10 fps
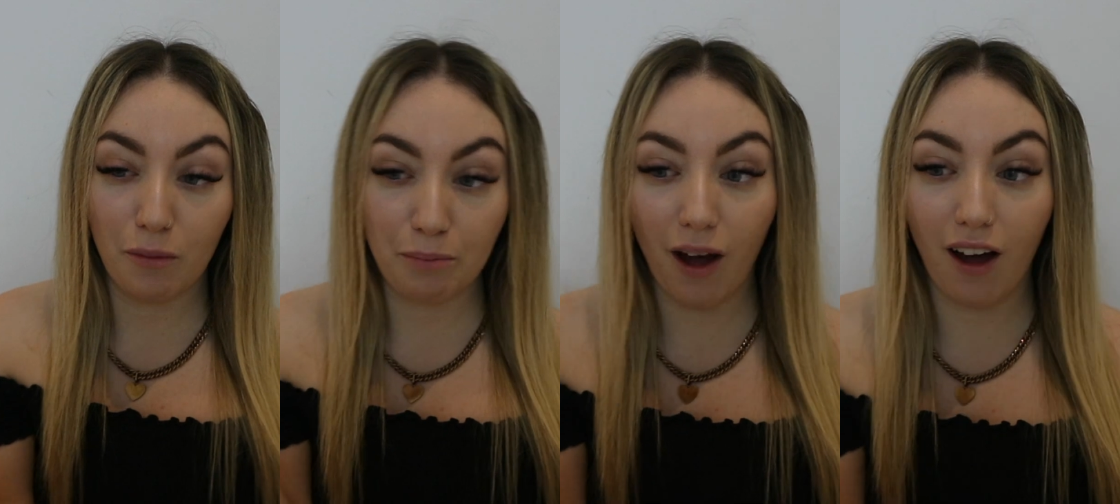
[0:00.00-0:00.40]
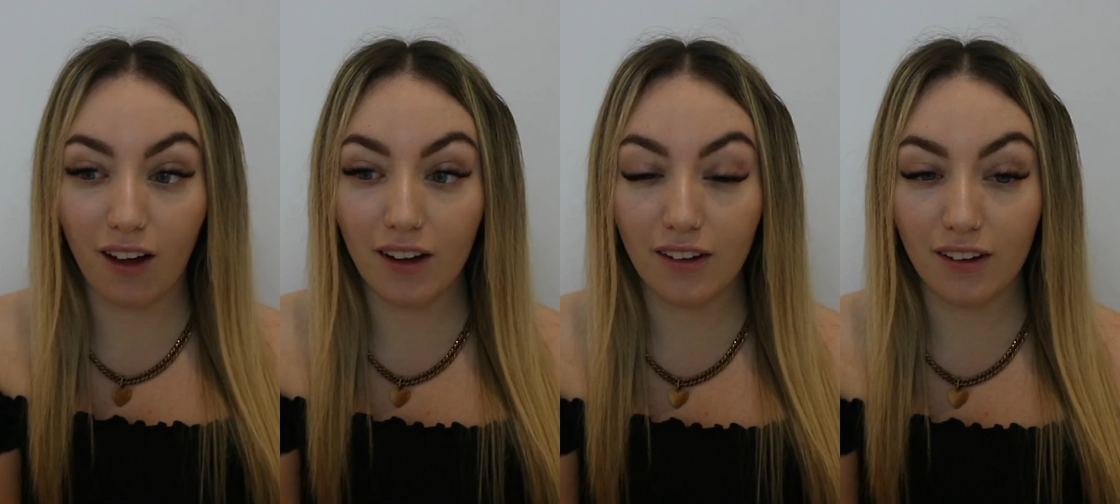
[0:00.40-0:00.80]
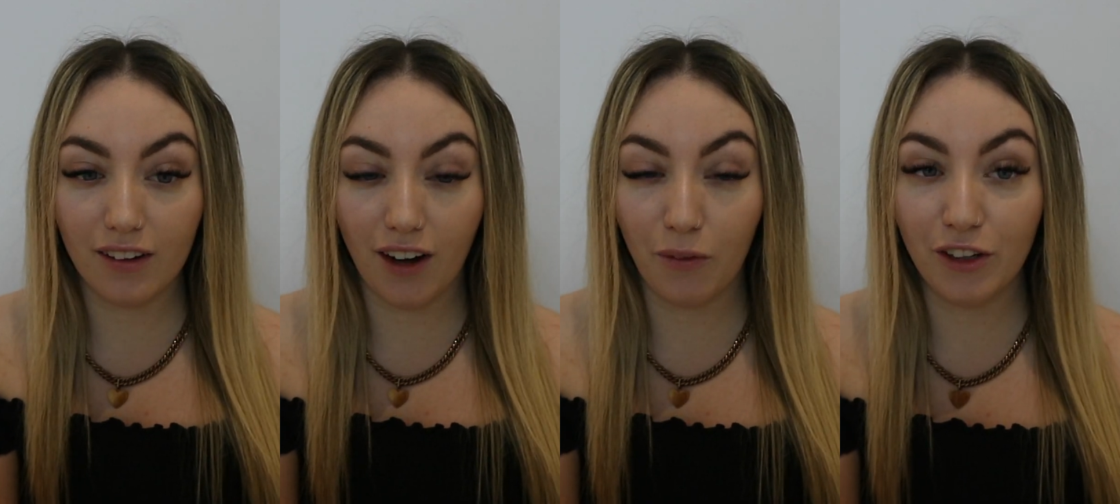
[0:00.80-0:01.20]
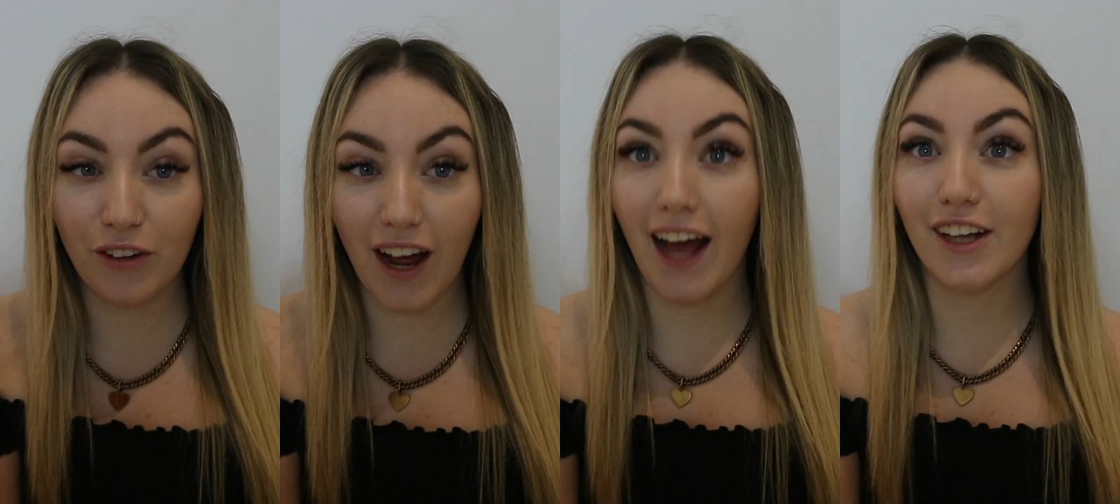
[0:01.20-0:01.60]
But like when
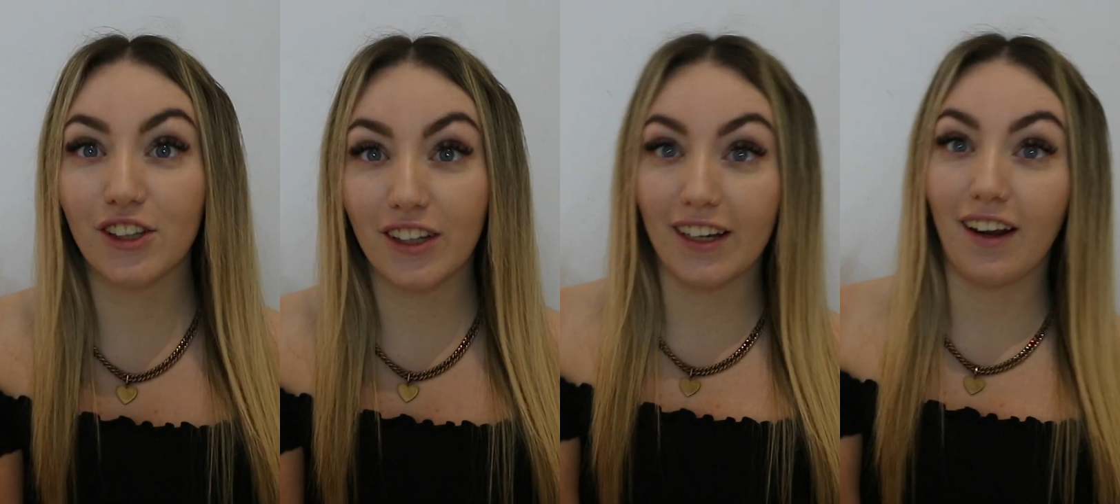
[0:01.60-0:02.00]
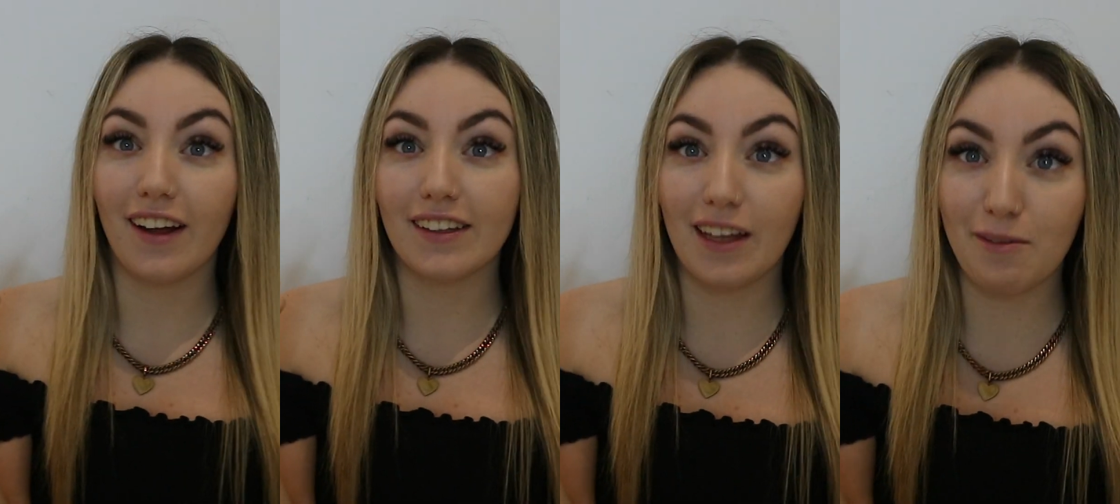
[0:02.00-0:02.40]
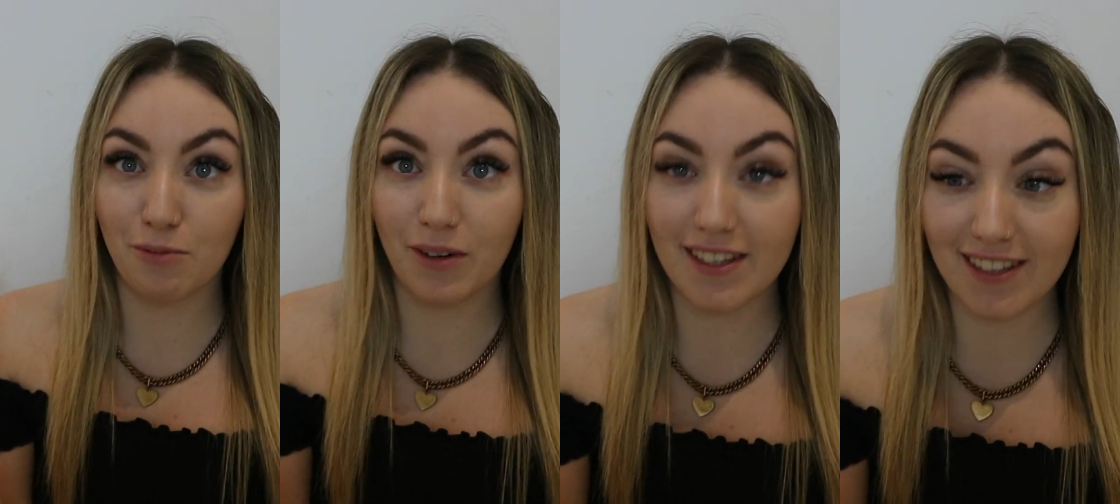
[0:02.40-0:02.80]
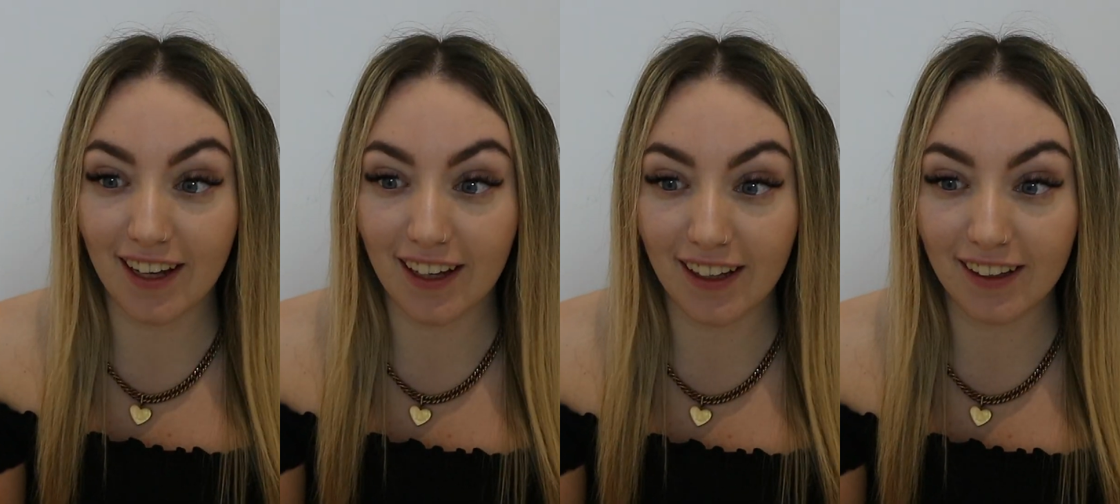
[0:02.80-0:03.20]
you actually like deep what he's
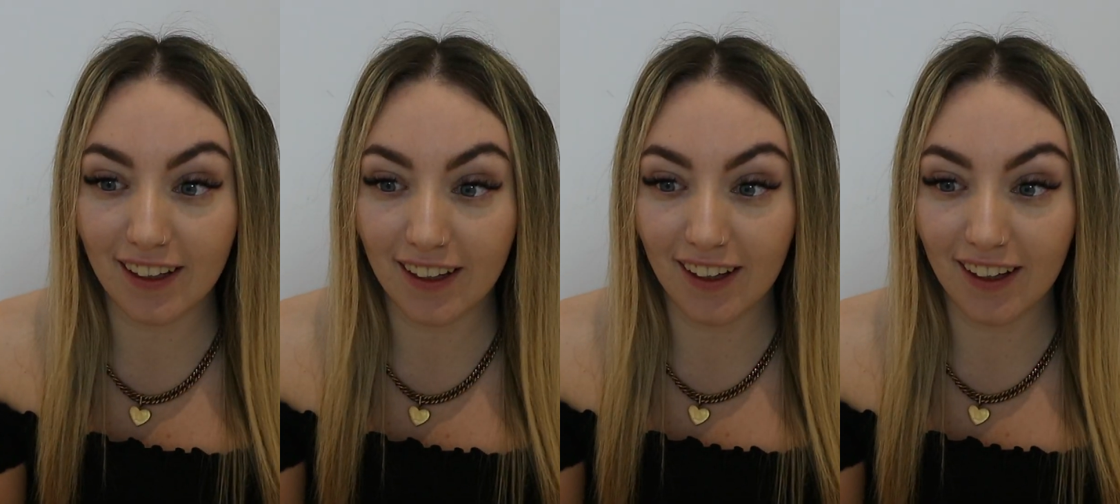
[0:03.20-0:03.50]
saying,